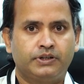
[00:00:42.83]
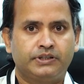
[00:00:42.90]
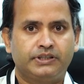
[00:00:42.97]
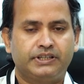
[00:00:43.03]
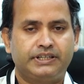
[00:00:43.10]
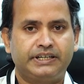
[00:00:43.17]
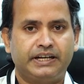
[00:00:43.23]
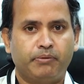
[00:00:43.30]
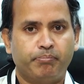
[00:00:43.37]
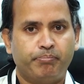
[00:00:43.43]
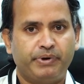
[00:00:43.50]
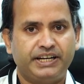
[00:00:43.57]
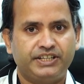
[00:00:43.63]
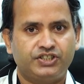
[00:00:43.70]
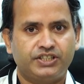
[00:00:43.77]
the
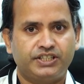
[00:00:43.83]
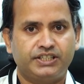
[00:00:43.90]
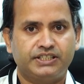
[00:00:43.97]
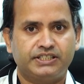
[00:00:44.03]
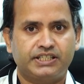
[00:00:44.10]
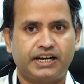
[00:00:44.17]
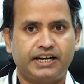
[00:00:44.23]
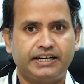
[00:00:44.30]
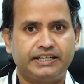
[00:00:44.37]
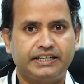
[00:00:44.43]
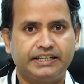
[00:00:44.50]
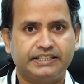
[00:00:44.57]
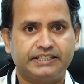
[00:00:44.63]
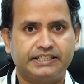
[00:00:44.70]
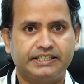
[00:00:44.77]
temperature inside
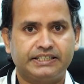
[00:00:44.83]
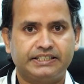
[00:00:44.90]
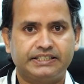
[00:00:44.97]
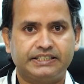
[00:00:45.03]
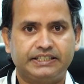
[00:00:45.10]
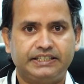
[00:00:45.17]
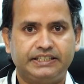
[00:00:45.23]
testis